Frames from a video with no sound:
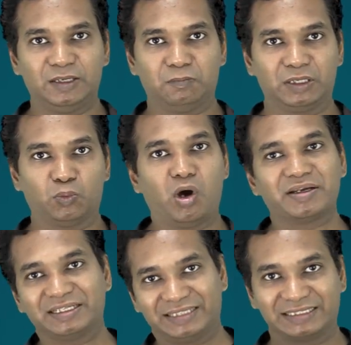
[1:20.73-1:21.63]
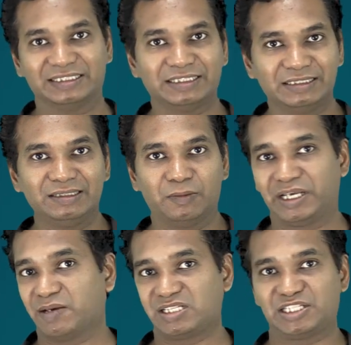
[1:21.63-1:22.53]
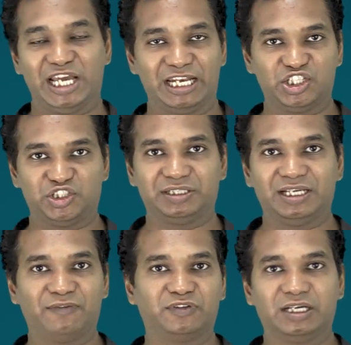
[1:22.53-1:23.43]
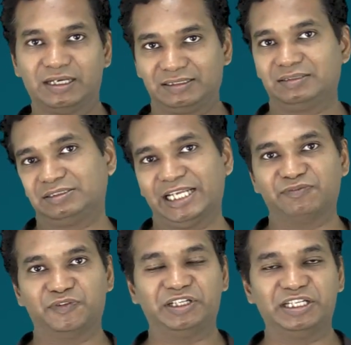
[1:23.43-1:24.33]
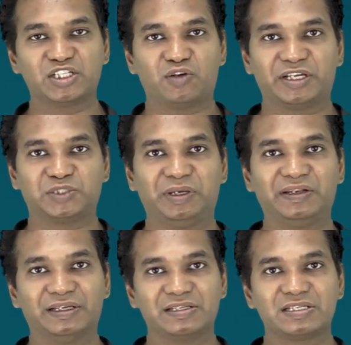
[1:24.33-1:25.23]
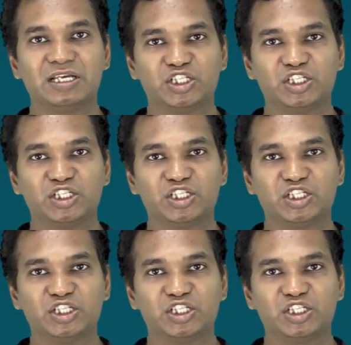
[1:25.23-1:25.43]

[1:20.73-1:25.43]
but working technical becomes a challenging after 10, 15 years of experience.